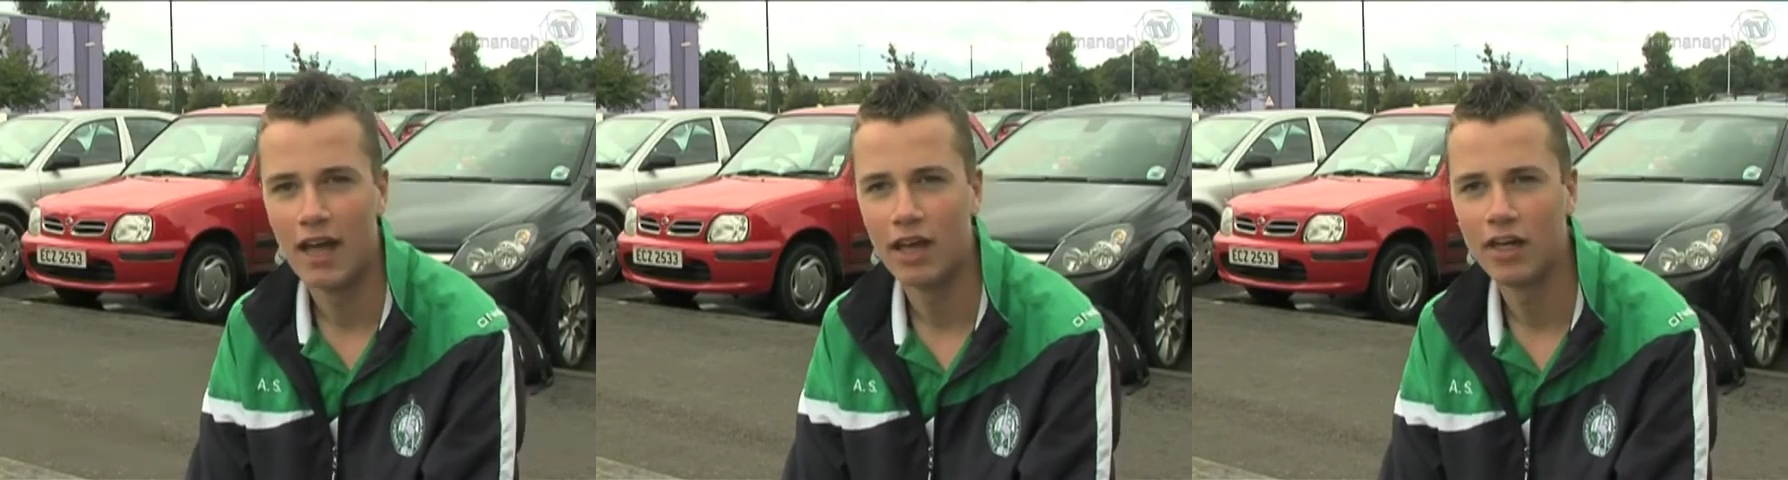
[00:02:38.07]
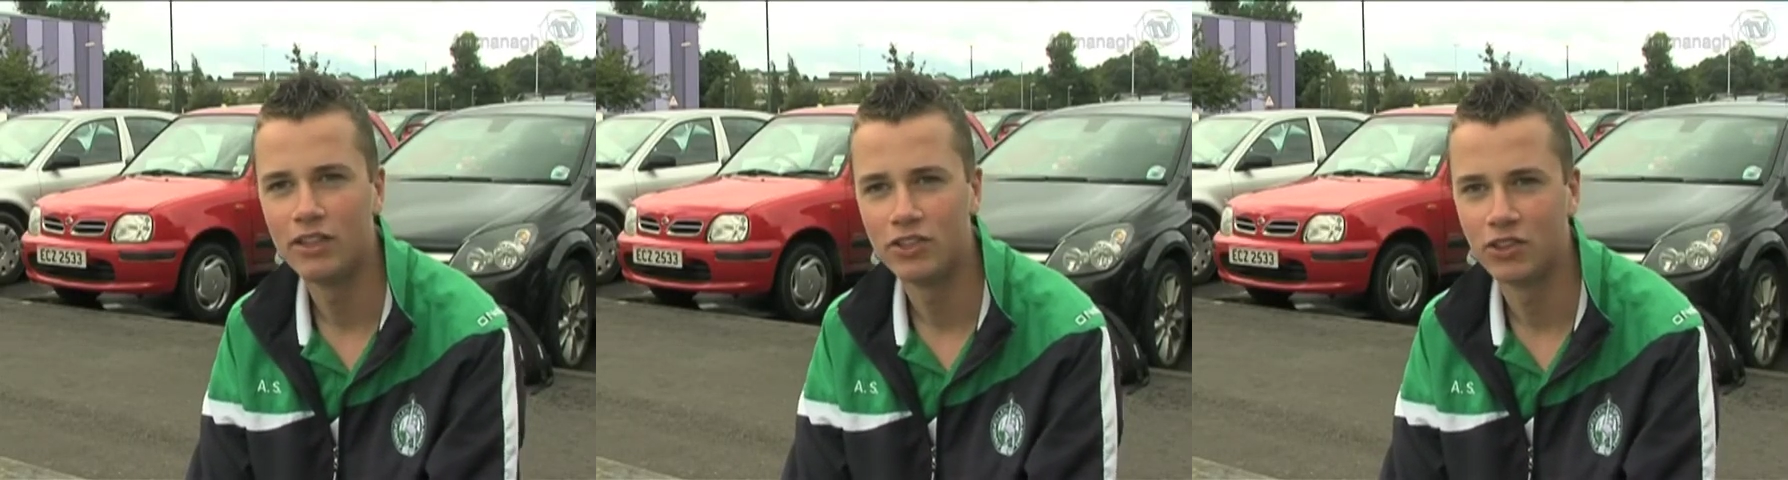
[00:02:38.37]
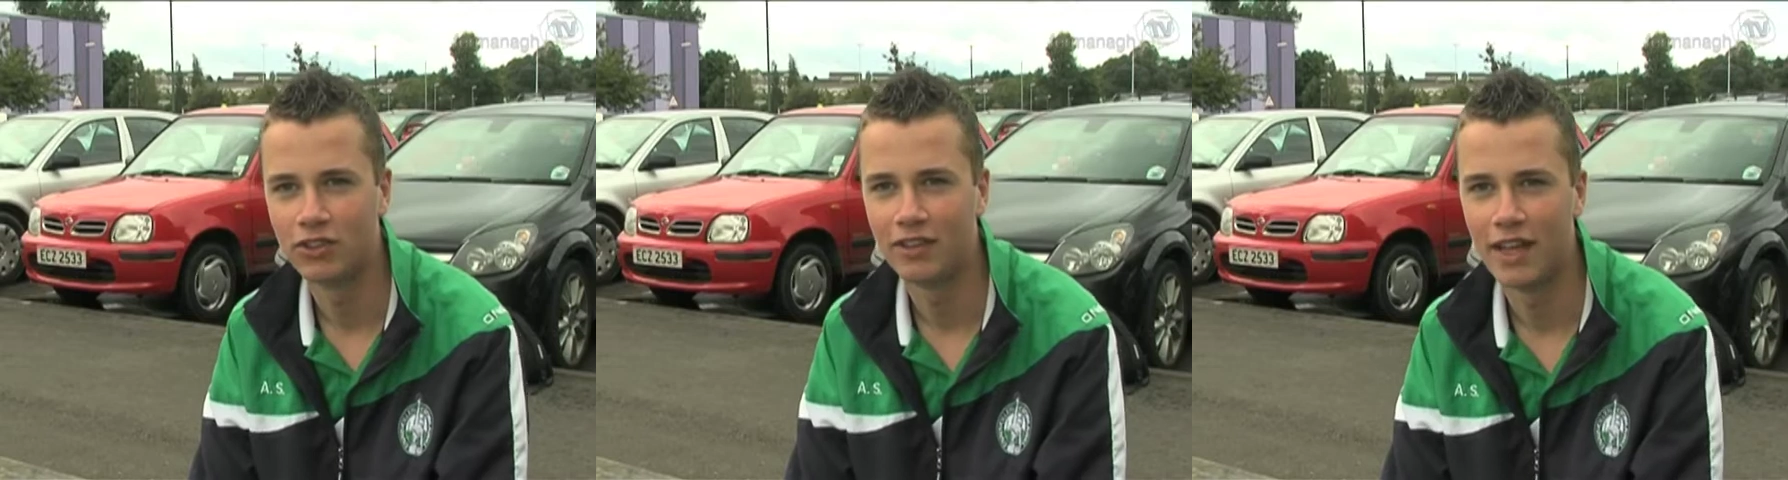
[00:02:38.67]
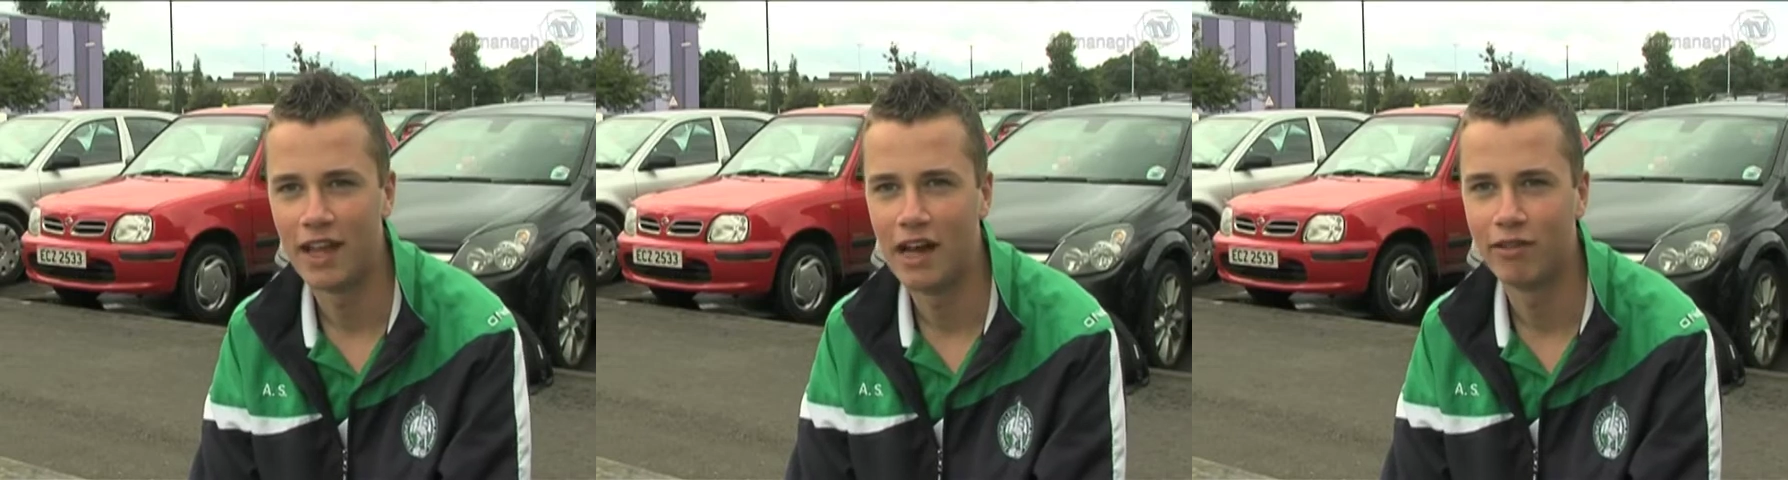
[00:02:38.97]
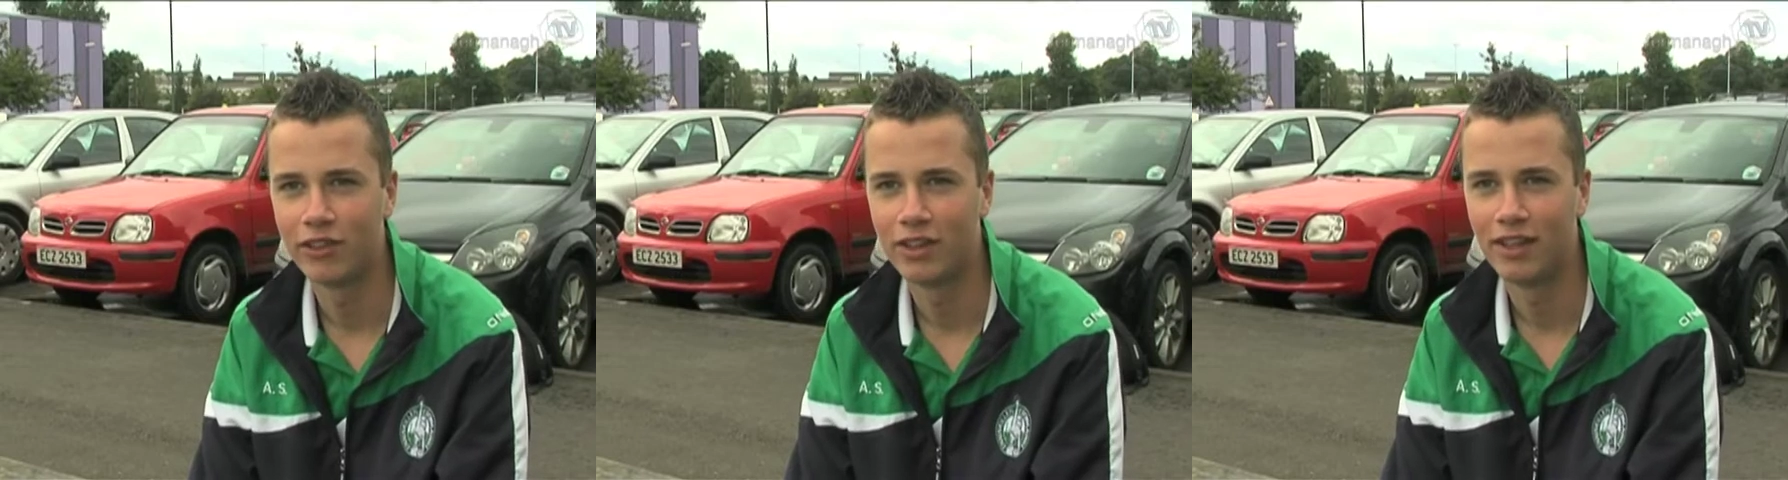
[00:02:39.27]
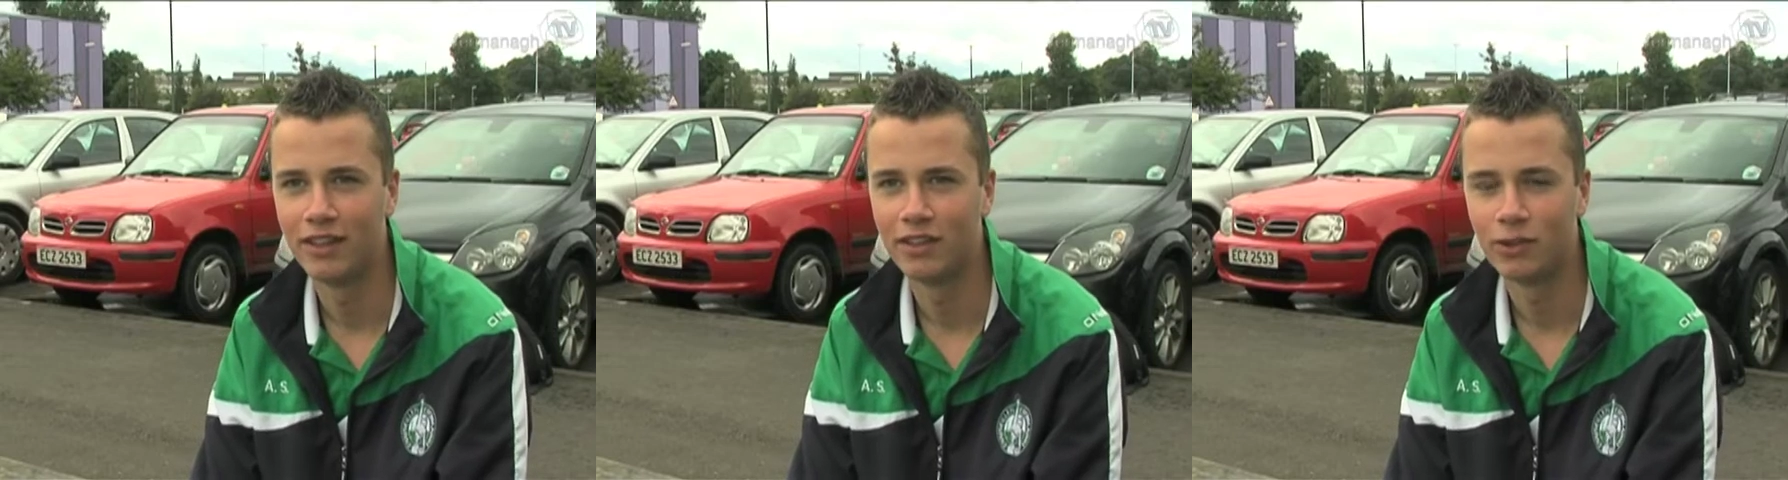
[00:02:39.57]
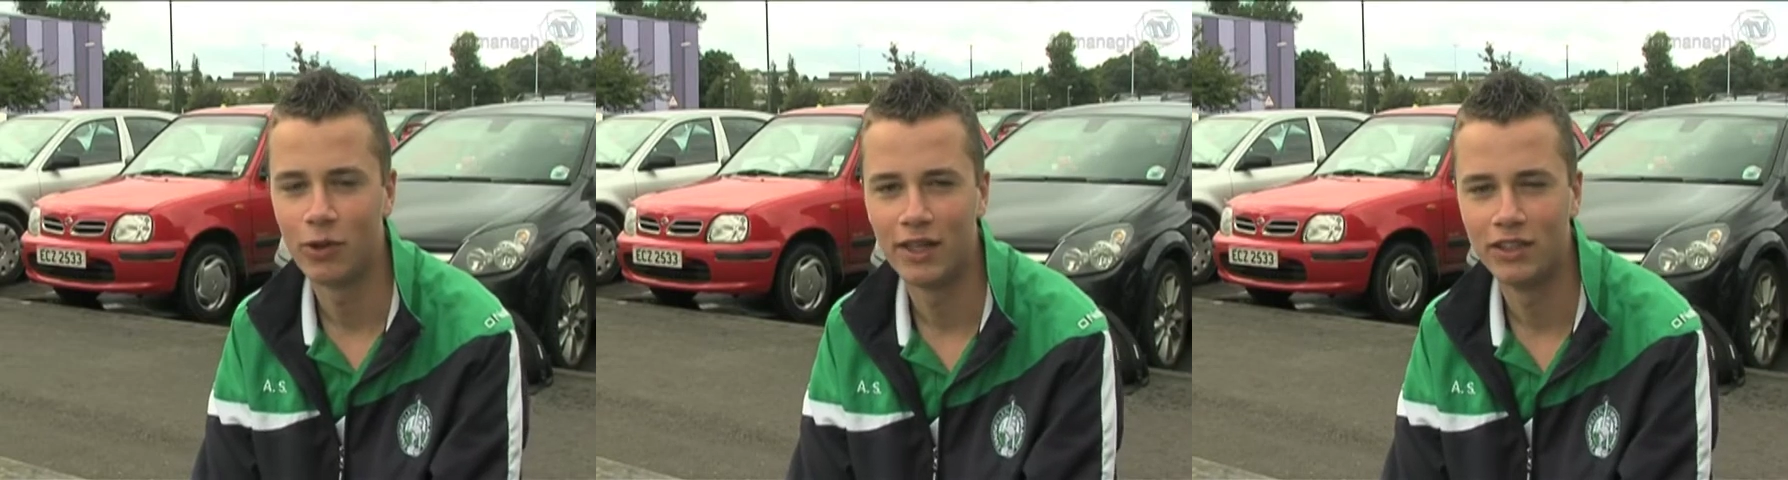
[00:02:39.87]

I got used to it then after and quite